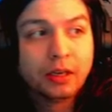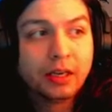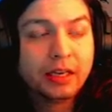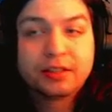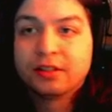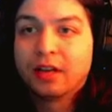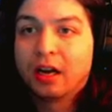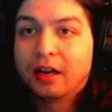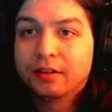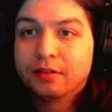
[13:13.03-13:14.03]
It's
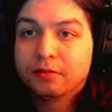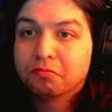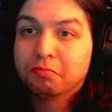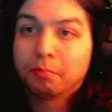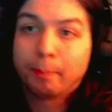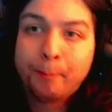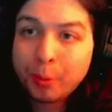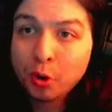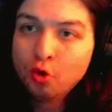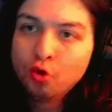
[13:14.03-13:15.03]
not
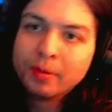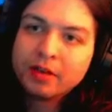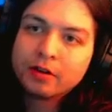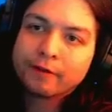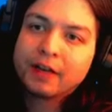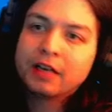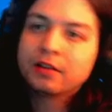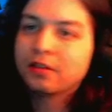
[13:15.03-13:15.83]
boom in your face.